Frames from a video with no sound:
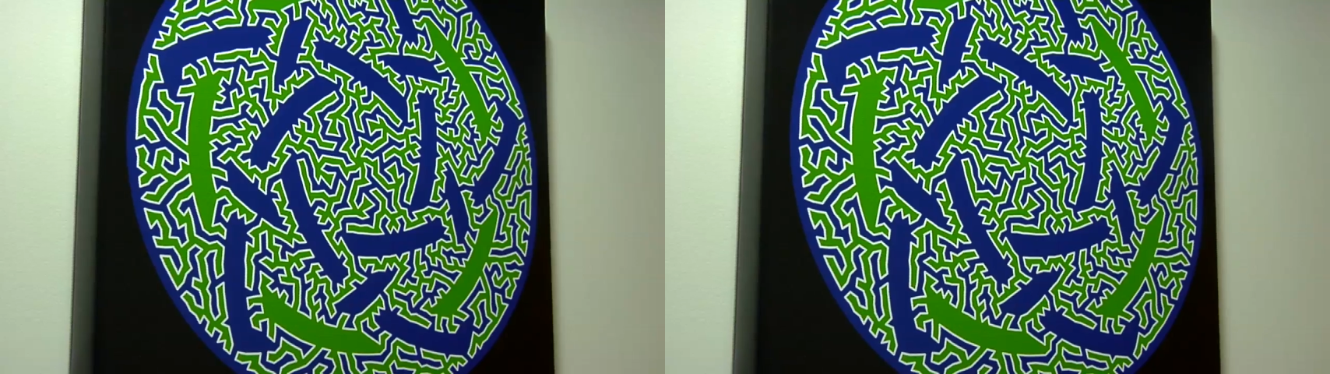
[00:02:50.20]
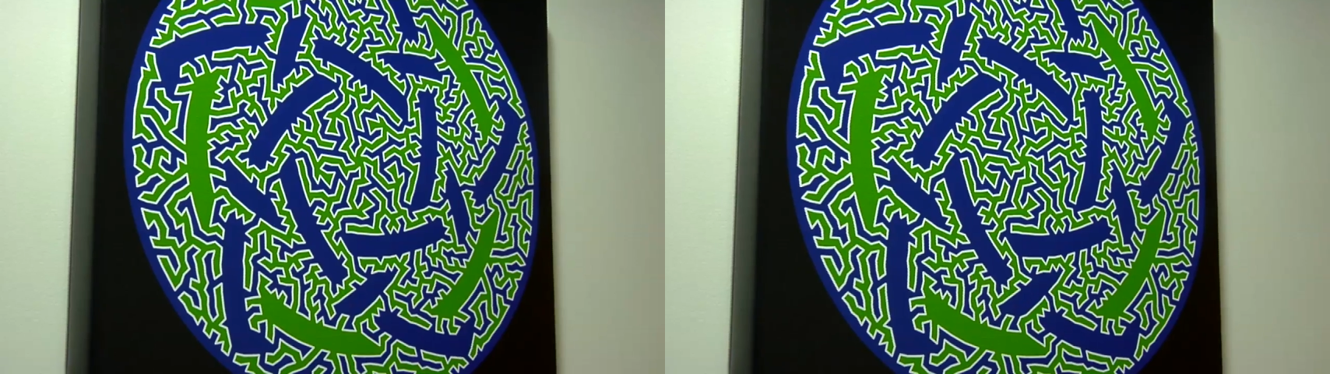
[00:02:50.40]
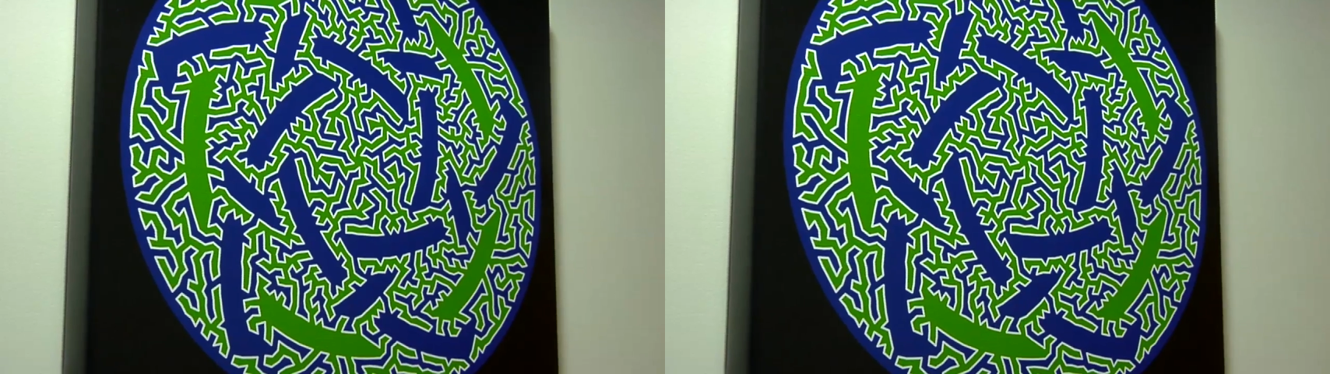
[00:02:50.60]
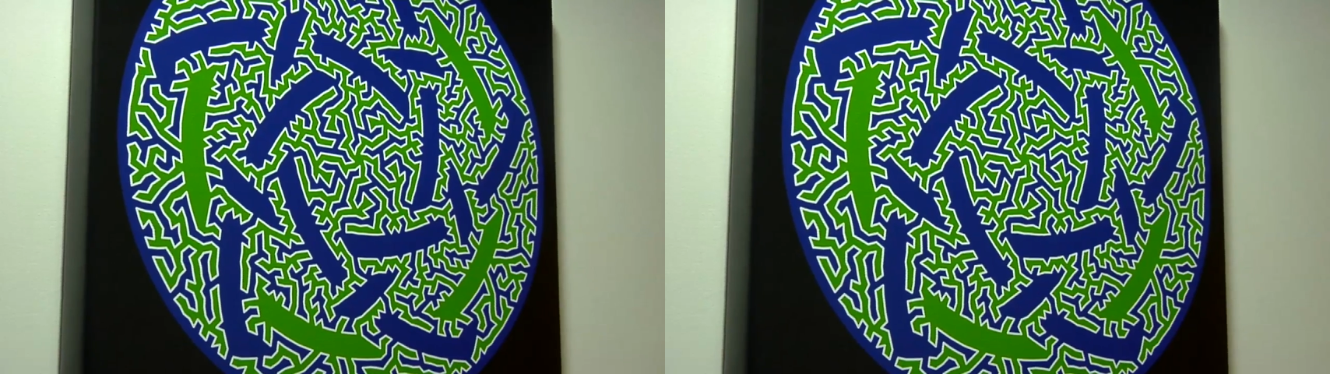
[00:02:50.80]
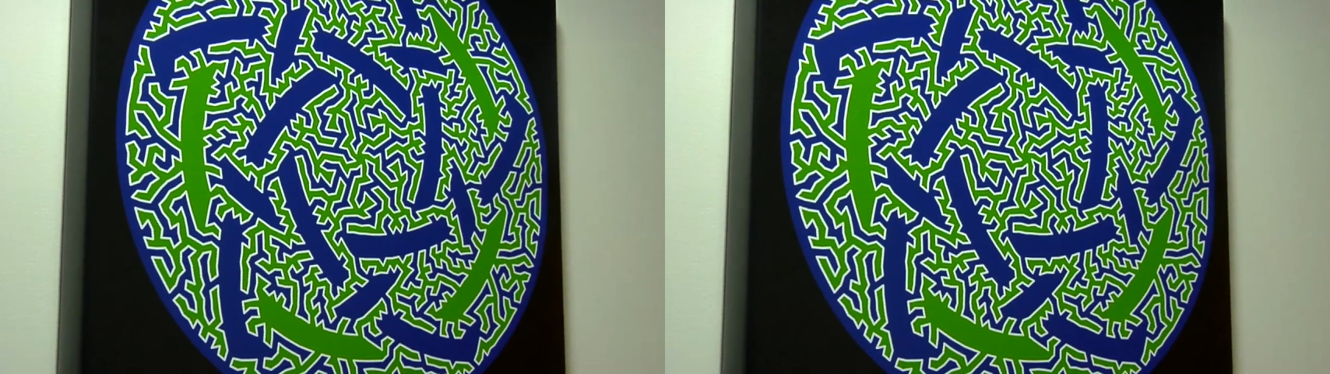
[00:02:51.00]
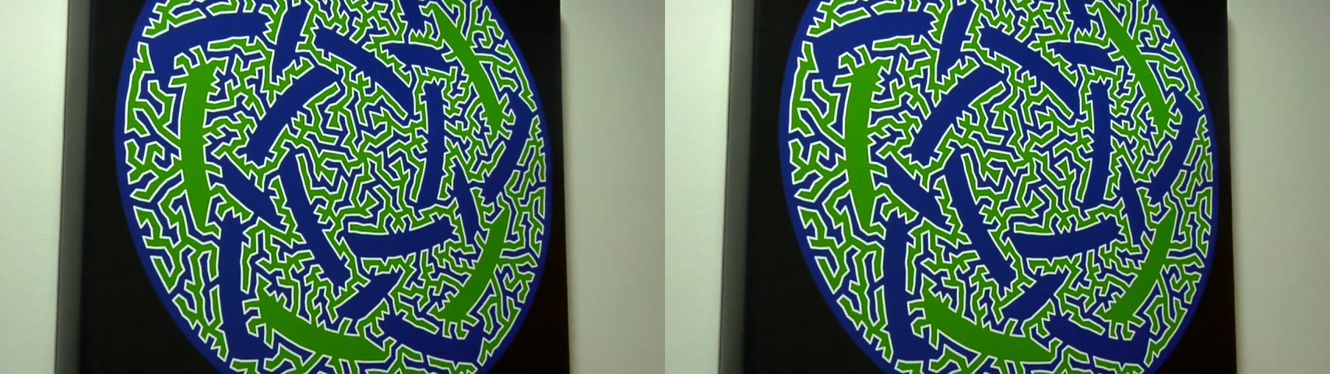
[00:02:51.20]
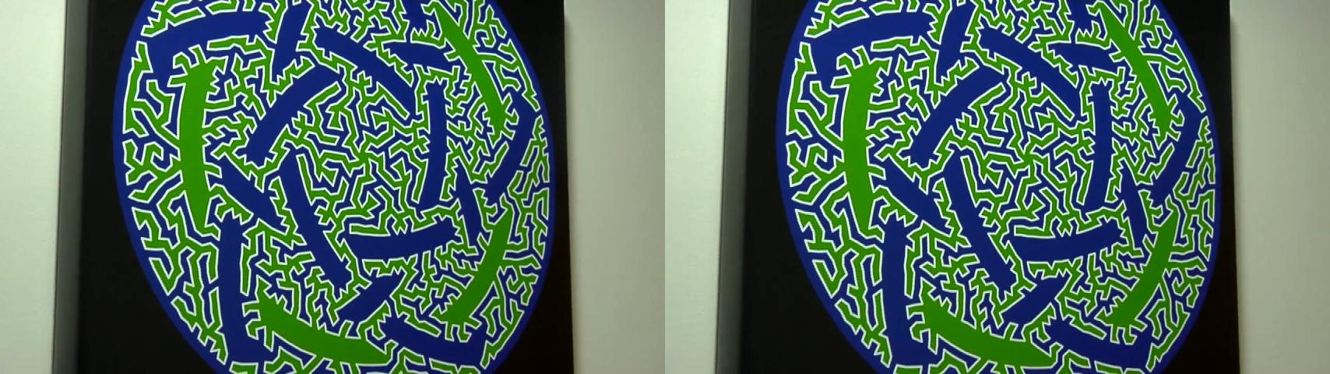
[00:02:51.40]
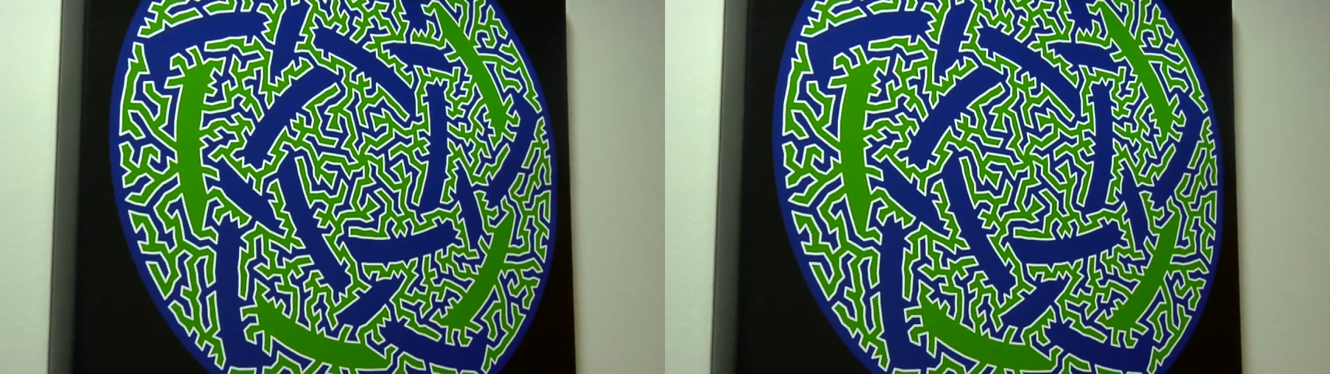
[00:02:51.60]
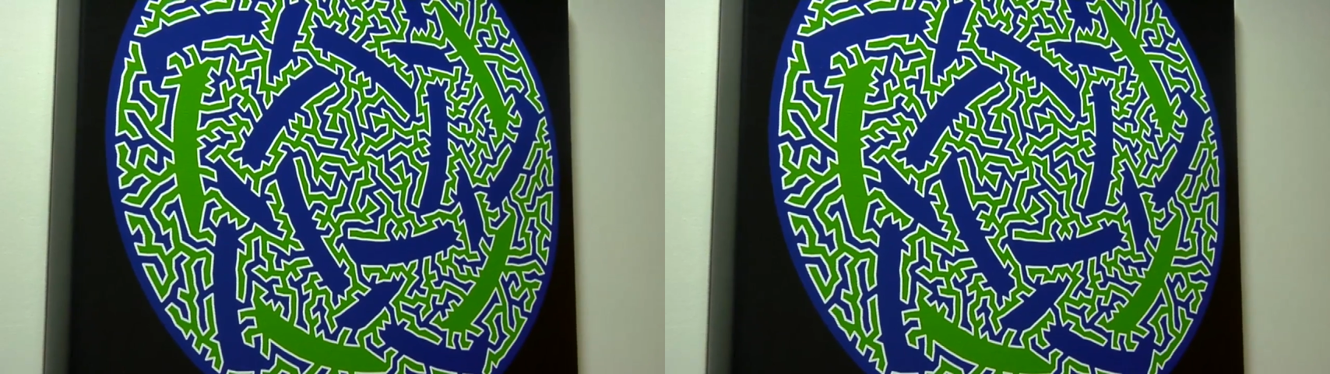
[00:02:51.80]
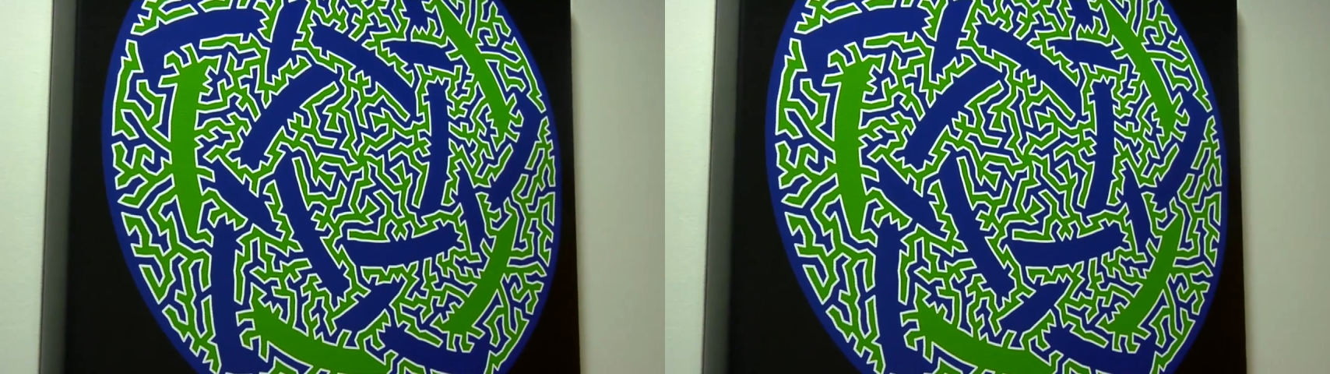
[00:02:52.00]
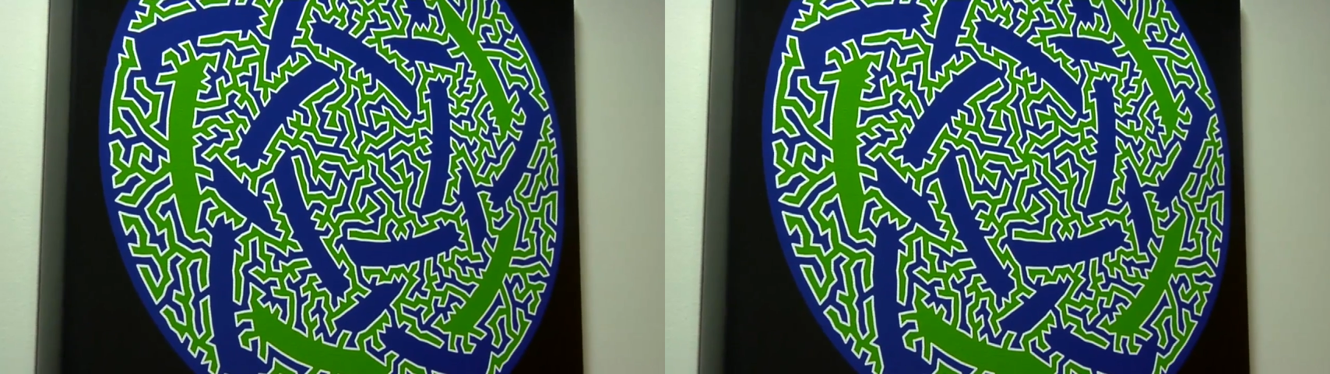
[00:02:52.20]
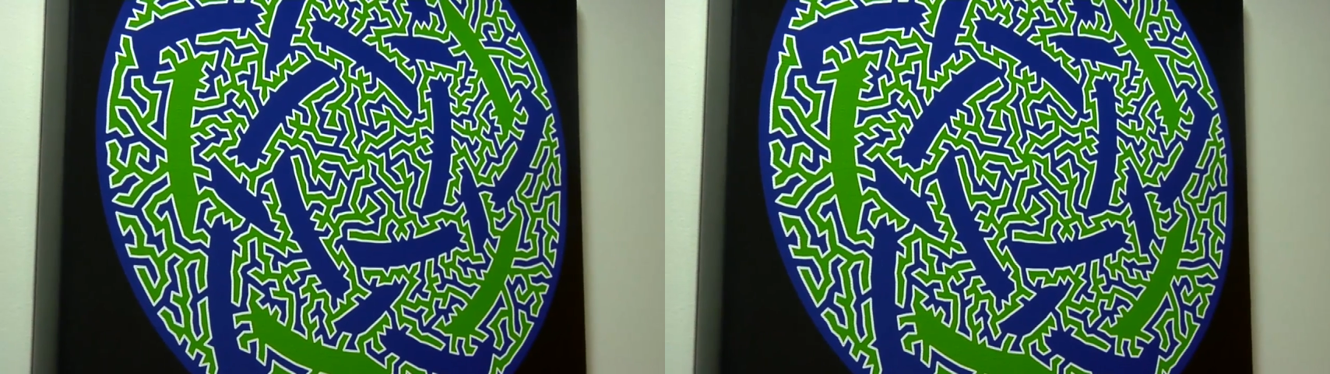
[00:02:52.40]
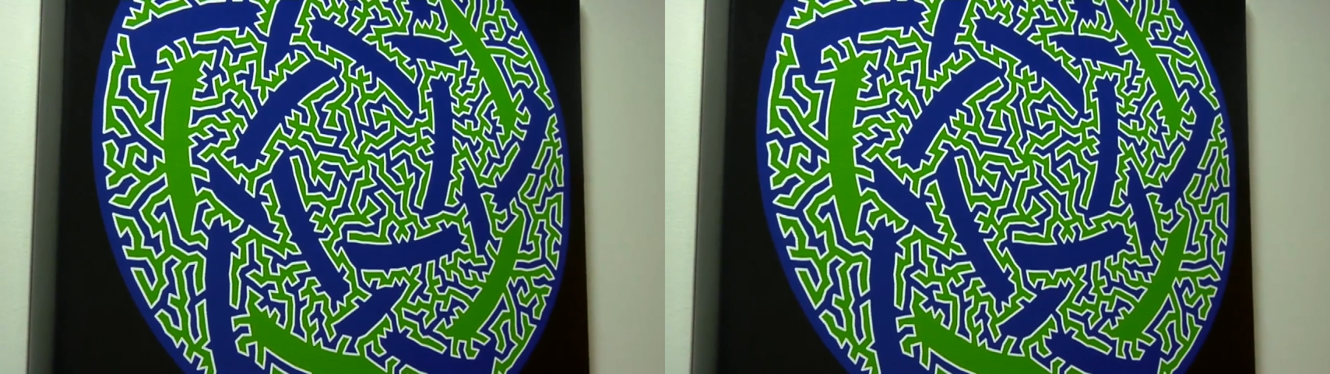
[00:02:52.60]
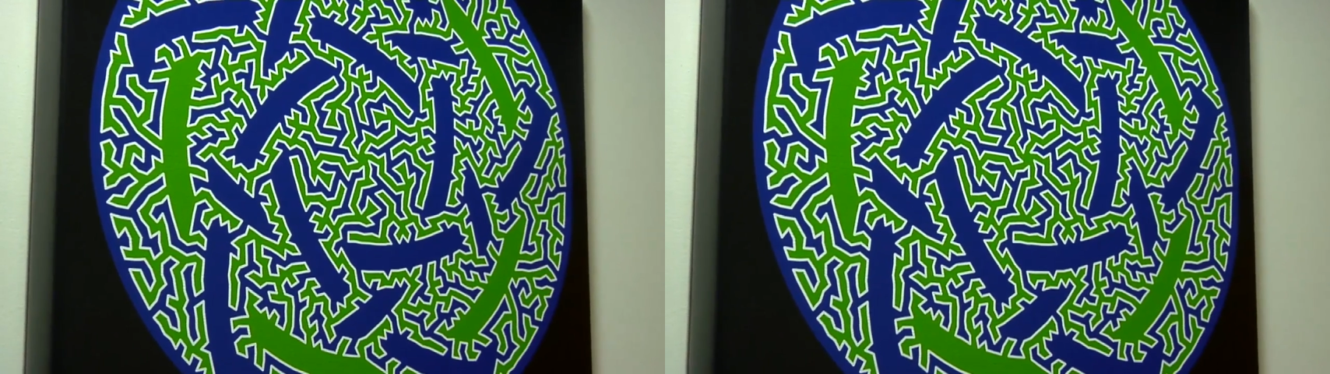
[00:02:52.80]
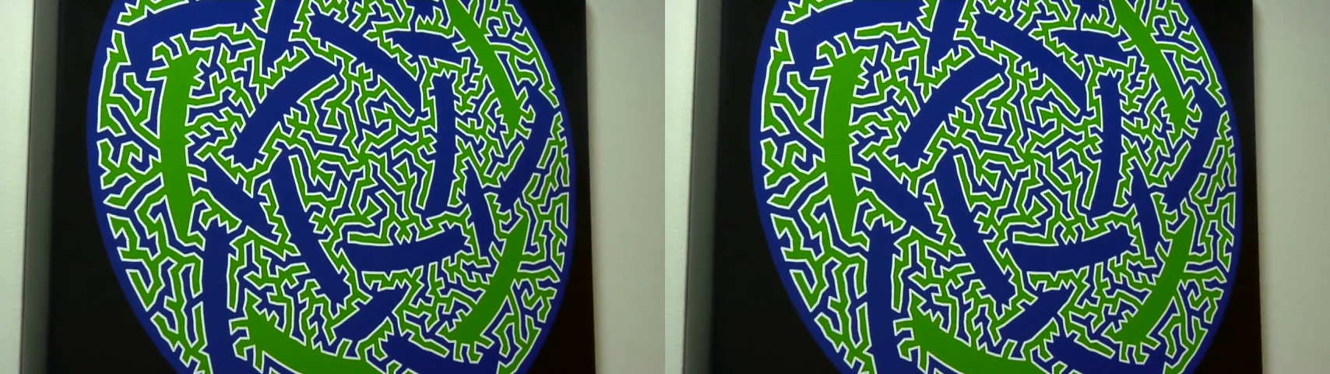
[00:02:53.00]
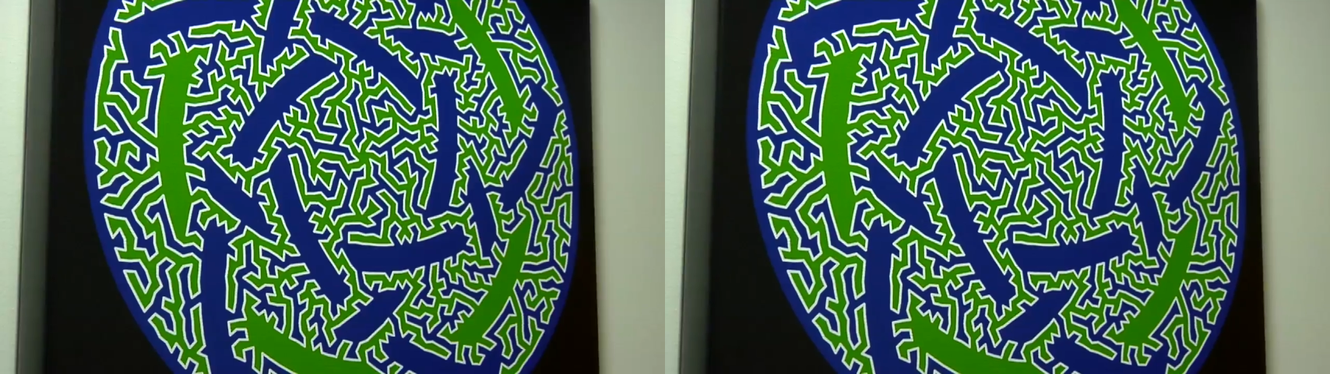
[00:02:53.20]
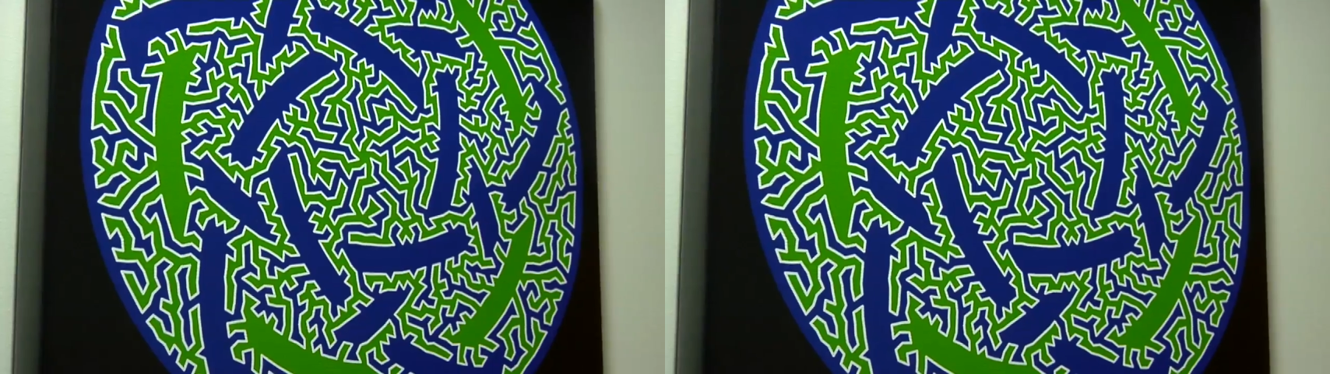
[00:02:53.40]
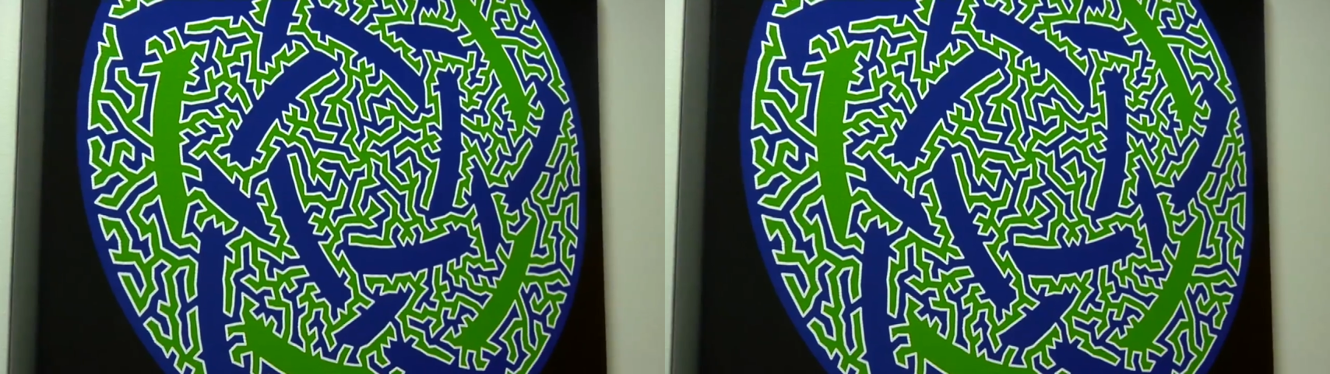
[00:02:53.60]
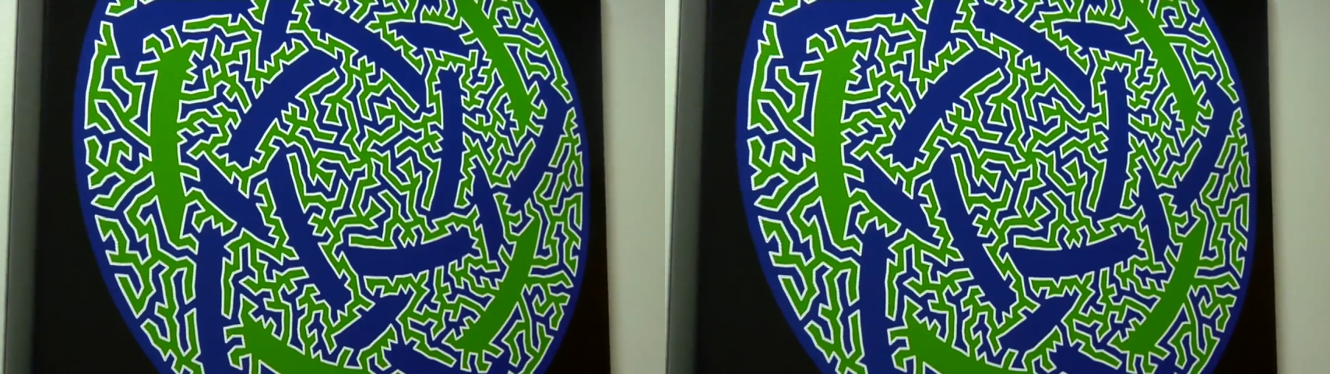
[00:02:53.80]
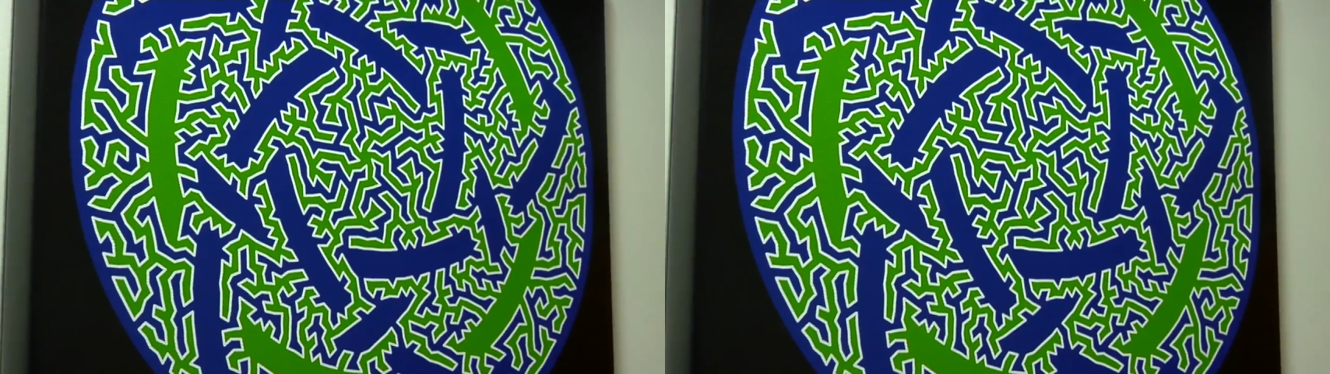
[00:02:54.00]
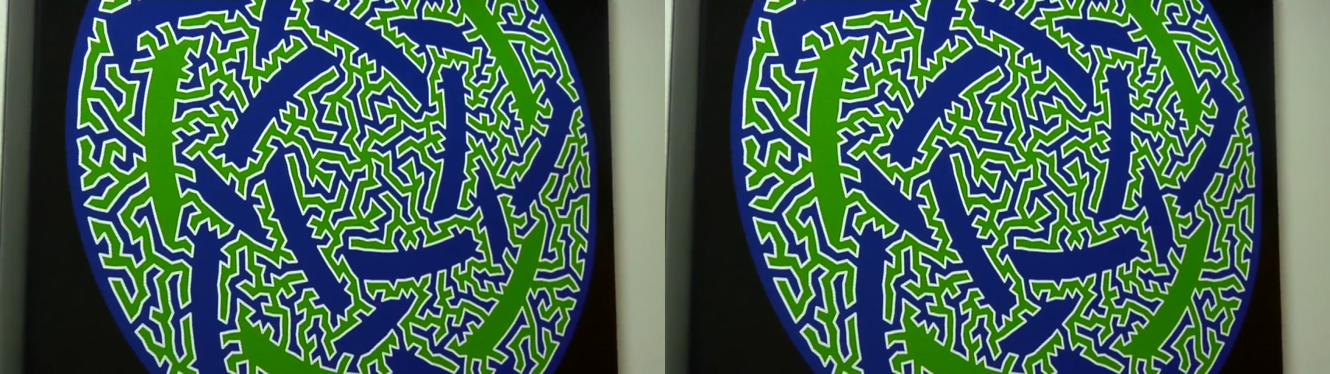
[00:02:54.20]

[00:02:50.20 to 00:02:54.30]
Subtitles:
[unreadable: no face in view]